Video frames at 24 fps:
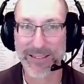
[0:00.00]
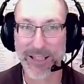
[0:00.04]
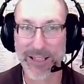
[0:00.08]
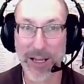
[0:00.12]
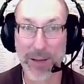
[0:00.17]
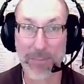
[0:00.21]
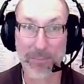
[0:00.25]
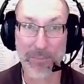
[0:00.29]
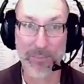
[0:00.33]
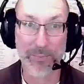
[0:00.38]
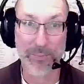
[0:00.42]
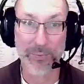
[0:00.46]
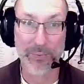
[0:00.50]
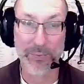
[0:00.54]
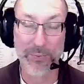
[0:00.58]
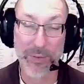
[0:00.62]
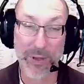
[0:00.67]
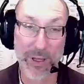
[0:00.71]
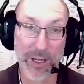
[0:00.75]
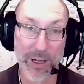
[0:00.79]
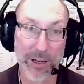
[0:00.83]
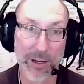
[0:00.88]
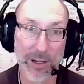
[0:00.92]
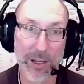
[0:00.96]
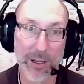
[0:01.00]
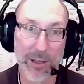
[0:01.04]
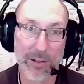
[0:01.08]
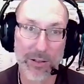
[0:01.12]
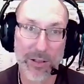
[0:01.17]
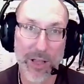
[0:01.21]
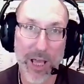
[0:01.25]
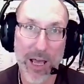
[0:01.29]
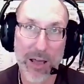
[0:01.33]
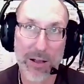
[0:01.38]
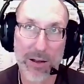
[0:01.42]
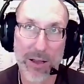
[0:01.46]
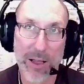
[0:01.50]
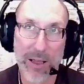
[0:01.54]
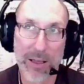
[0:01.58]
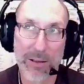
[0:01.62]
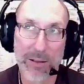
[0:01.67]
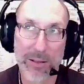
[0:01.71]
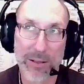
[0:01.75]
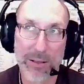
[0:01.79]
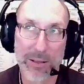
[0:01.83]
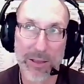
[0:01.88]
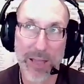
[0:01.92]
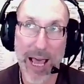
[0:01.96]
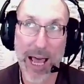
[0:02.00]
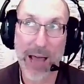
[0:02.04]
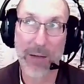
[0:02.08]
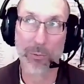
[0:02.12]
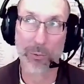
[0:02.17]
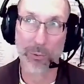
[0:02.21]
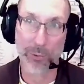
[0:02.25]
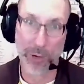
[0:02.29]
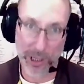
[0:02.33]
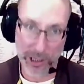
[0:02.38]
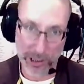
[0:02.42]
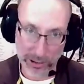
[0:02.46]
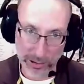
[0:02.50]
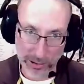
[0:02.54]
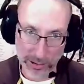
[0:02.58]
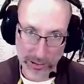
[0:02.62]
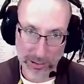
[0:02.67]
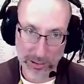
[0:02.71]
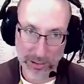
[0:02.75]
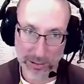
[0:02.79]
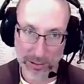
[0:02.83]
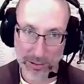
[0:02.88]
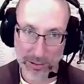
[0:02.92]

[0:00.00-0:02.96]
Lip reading: Yeah. And in that rigor,